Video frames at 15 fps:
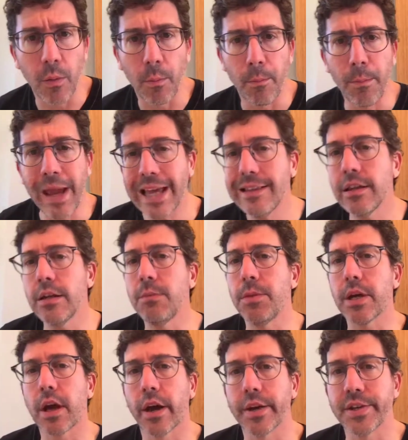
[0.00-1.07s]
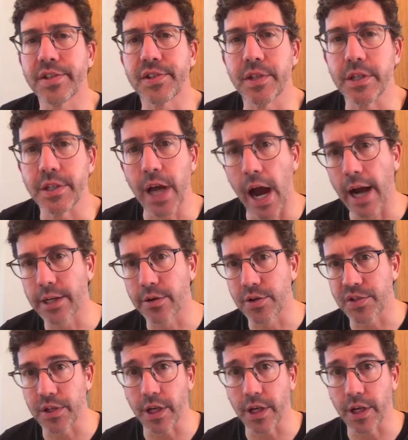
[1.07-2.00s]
mainly because the doctors that